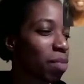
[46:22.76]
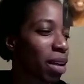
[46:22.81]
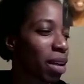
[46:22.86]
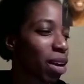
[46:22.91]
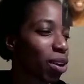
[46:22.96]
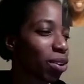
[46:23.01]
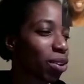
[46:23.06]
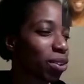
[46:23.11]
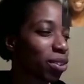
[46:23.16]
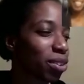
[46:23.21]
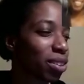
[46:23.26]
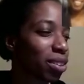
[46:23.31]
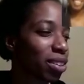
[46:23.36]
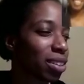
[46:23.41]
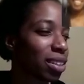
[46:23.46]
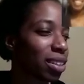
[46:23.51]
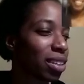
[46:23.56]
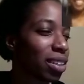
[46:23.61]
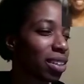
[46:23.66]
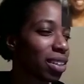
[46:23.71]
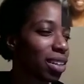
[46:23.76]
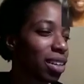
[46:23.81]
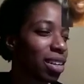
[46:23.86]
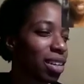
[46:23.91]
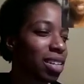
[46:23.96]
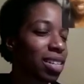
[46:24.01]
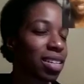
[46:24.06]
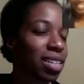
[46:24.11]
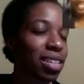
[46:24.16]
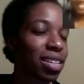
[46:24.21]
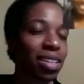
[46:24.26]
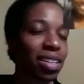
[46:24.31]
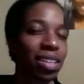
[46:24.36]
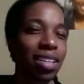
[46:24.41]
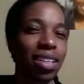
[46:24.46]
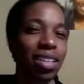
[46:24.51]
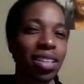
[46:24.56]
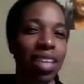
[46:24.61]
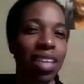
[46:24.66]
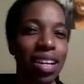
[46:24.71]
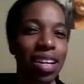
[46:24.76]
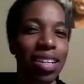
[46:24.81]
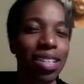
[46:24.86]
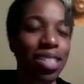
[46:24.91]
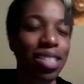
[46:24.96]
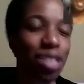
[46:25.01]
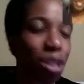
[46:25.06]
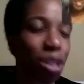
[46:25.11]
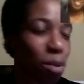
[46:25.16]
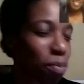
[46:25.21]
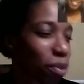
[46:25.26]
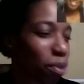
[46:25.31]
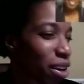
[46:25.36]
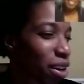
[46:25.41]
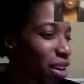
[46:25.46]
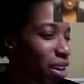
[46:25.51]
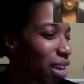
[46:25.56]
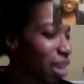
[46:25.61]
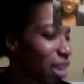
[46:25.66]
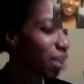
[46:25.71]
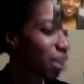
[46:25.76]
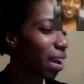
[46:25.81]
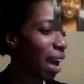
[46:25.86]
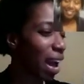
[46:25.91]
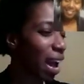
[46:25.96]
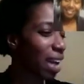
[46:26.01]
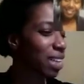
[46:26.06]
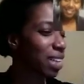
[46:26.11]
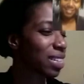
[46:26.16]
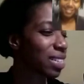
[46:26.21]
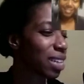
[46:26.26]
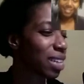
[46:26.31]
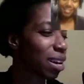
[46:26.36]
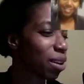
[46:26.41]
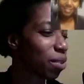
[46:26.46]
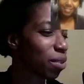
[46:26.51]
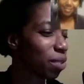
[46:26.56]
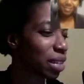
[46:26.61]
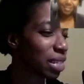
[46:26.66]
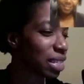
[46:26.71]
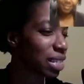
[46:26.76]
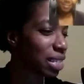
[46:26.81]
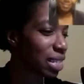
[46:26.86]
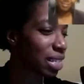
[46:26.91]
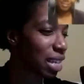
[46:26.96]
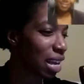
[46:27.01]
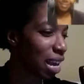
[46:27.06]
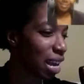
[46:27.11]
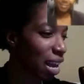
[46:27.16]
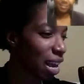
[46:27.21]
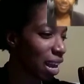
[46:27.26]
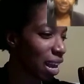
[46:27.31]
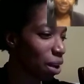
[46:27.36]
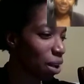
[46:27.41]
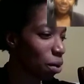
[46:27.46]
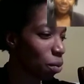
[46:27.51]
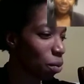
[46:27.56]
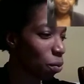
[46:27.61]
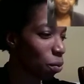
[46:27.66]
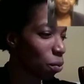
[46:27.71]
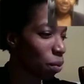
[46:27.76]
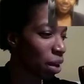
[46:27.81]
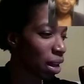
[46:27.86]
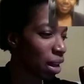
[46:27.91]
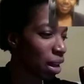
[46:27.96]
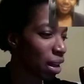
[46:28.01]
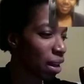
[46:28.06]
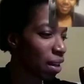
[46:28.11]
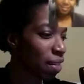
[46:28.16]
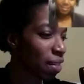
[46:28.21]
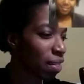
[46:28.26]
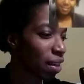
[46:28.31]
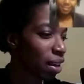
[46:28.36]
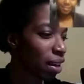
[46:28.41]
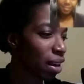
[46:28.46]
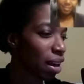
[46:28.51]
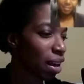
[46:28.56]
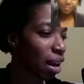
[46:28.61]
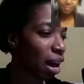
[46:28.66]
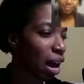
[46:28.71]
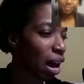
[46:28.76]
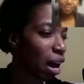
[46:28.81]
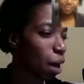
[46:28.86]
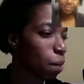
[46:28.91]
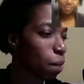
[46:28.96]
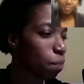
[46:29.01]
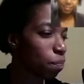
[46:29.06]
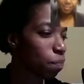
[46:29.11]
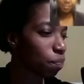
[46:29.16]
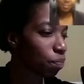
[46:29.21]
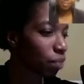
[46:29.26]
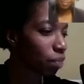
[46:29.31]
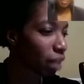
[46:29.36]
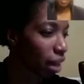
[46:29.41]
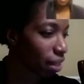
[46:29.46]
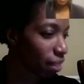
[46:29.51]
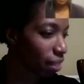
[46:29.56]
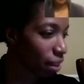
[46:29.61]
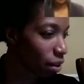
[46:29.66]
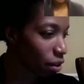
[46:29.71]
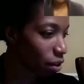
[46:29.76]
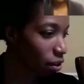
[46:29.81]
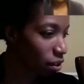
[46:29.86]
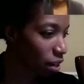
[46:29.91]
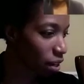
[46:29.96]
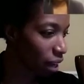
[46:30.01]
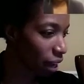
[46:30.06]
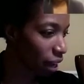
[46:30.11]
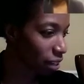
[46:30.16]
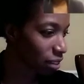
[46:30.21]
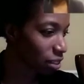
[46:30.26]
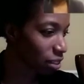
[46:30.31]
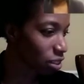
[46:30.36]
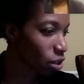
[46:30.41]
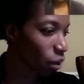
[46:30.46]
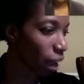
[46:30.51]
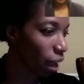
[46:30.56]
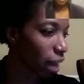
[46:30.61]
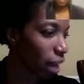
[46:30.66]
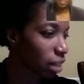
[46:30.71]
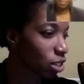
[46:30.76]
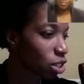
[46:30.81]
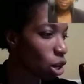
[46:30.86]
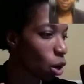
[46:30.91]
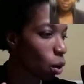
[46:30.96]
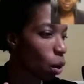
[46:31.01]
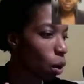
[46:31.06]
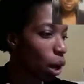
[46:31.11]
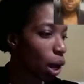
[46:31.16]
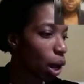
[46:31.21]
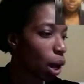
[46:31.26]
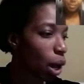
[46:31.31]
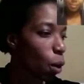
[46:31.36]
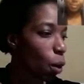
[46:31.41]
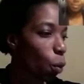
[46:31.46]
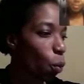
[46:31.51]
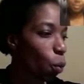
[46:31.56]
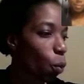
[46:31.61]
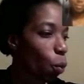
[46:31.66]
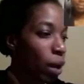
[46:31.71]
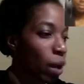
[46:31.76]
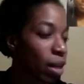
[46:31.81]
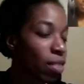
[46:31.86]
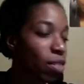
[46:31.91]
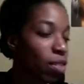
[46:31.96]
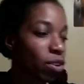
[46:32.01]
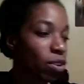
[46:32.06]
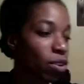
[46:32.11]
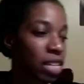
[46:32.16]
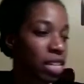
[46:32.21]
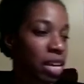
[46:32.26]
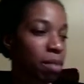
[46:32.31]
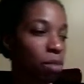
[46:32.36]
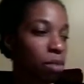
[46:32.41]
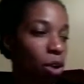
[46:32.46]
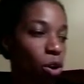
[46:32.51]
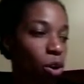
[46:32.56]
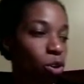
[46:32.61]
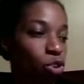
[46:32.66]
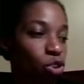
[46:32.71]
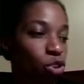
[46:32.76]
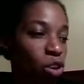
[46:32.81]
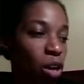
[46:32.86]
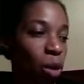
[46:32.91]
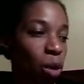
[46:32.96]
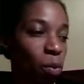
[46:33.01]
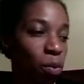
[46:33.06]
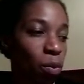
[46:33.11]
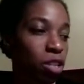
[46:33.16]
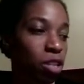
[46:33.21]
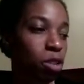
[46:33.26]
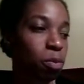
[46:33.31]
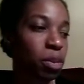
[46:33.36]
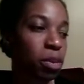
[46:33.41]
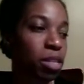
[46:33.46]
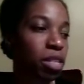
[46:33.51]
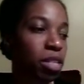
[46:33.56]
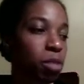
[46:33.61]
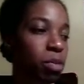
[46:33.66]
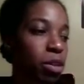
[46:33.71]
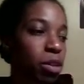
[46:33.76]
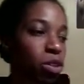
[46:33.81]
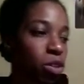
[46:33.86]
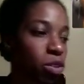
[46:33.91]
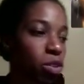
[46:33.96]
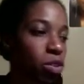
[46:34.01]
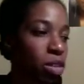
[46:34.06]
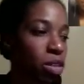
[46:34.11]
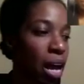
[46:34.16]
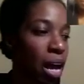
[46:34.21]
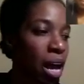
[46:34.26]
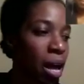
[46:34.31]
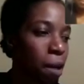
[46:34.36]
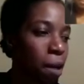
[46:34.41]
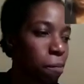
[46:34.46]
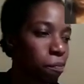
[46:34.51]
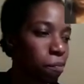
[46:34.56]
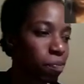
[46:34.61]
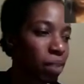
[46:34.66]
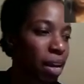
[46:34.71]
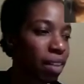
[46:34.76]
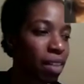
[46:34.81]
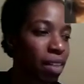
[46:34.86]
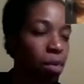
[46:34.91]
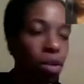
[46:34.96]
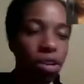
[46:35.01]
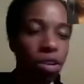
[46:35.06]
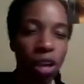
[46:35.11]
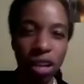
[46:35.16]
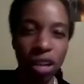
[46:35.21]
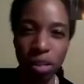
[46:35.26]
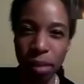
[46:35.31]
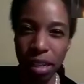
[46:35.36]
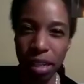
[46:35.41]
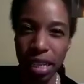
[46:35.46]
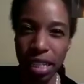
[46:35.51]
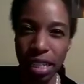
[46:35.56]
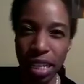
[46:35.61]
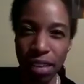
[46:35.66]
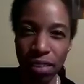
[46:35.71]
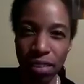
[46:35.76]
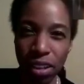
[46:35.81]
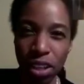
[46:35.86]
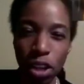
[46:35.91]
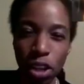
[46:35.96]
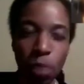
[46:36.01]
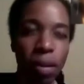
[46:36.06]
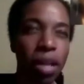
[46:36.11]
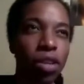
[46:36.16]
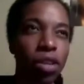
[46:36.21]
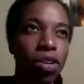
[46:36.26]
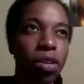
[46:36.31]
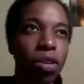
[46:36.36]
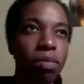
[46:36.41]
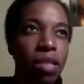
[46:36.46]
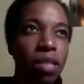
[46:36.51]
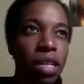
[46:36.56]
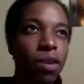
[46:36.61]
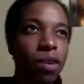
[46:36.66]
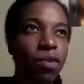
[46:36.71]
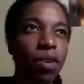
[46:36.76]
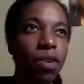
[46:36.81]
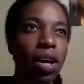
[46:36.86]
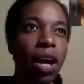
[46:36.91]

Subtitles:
amazing. That is super good. Okay, so let's see with I think I already asked this. Okay, so with your team culture and with those business builders, I think we talked about this even a little bit in terms of